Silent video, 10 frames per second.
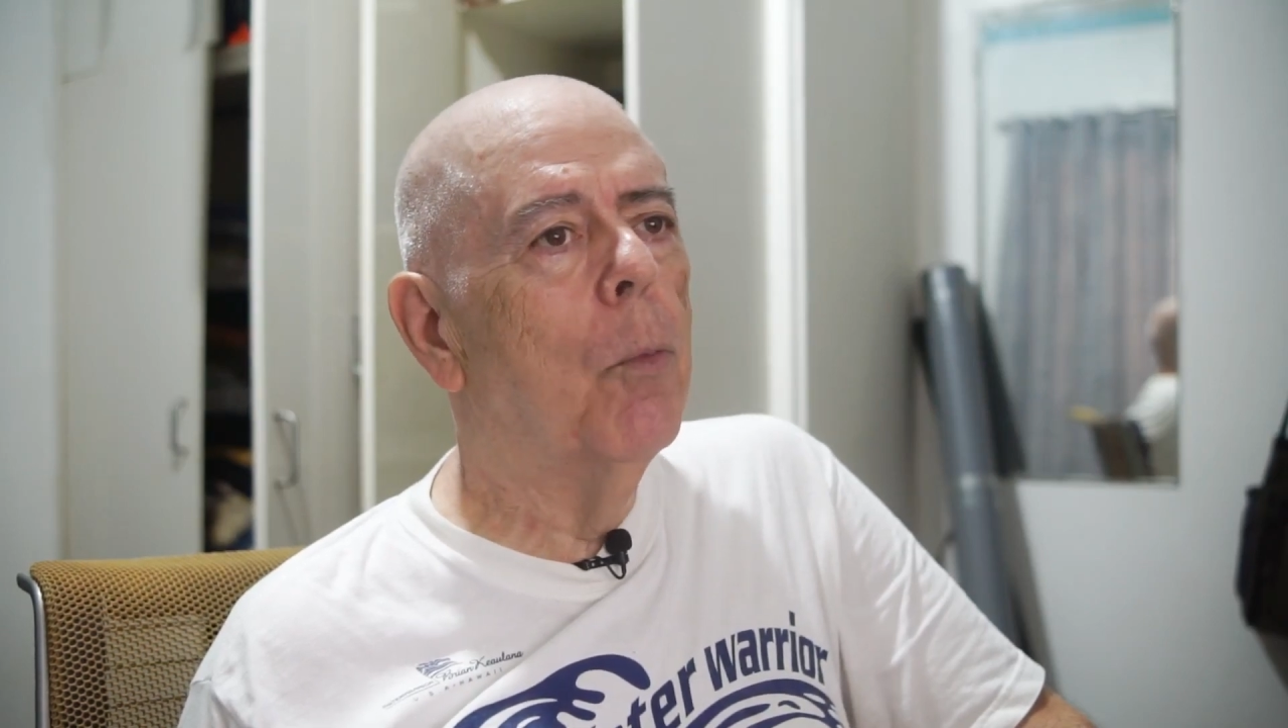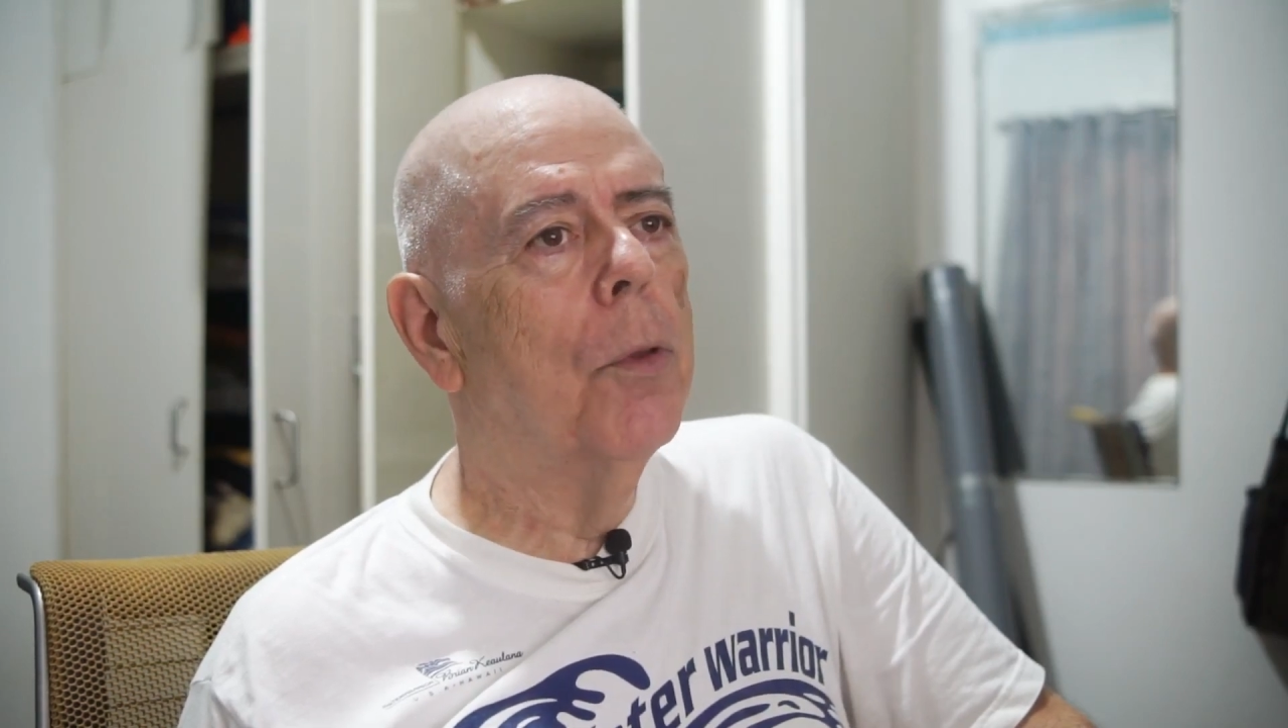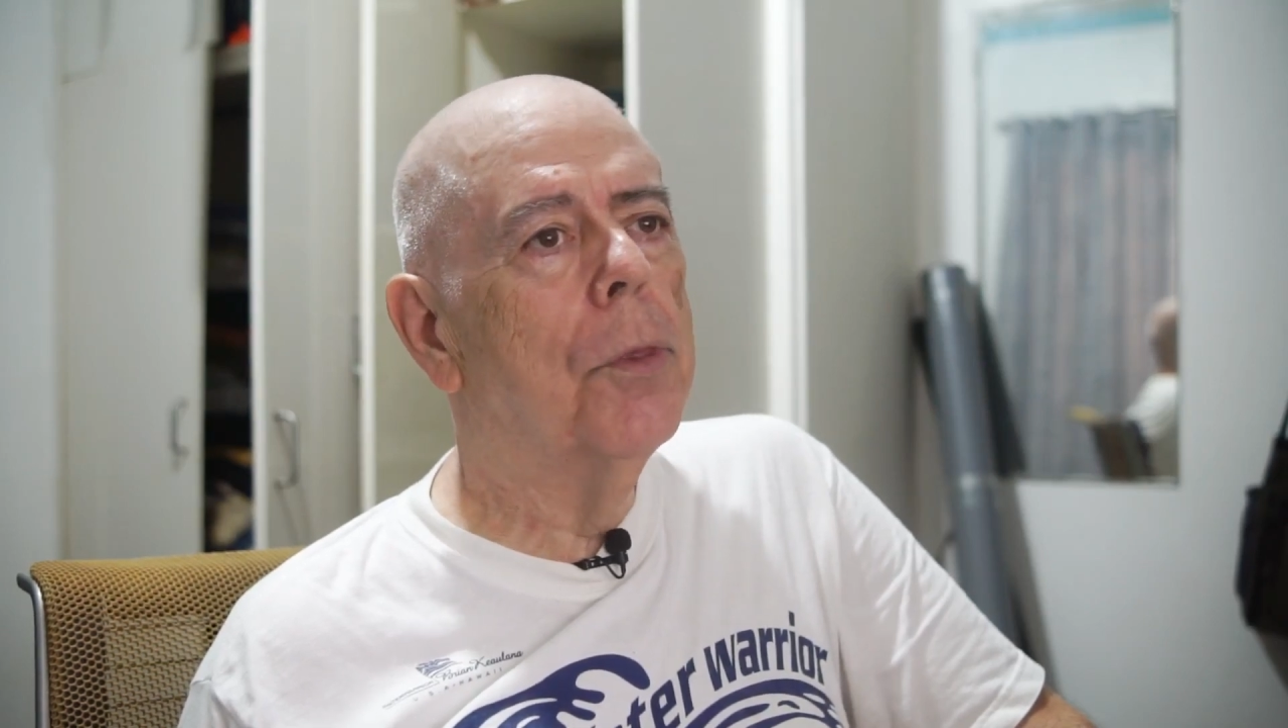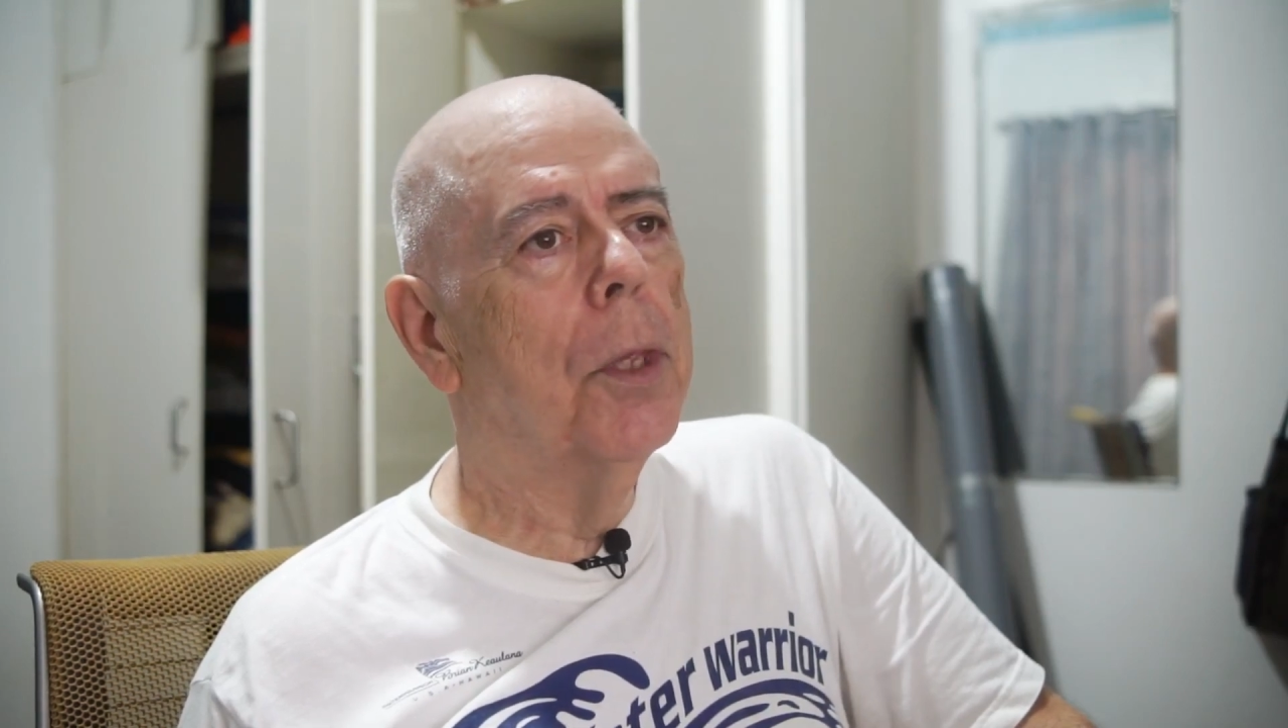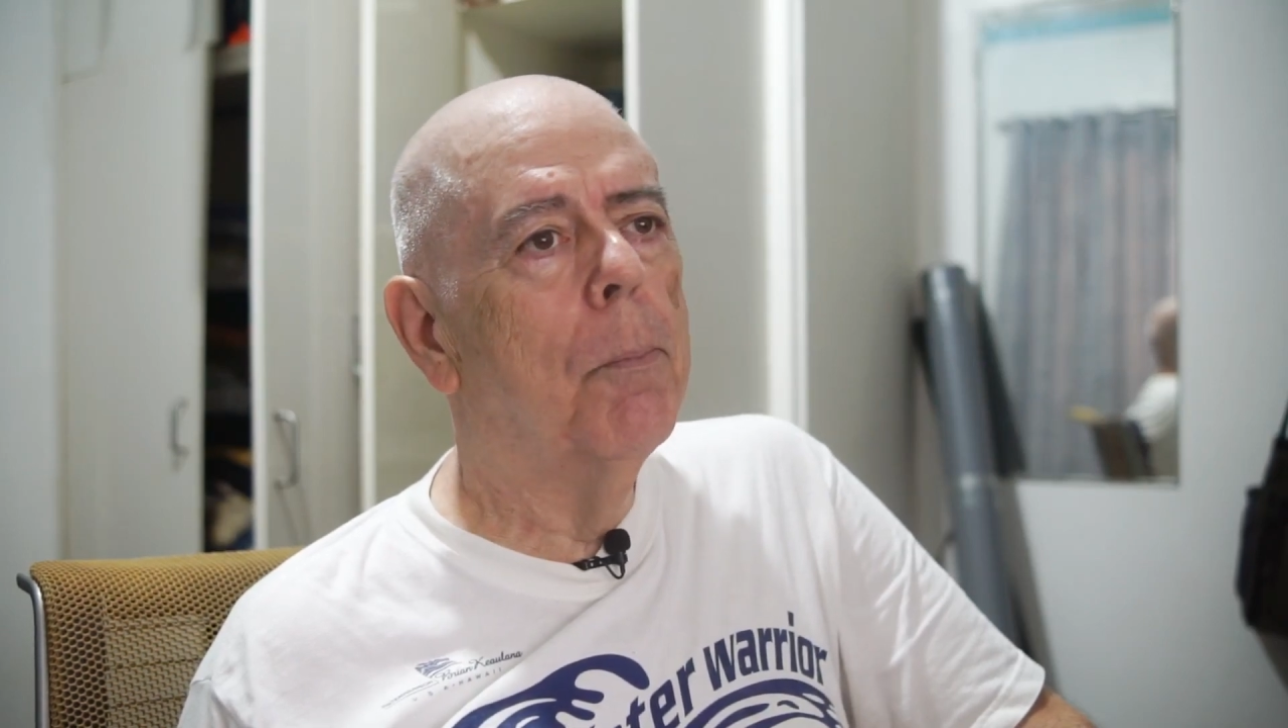with the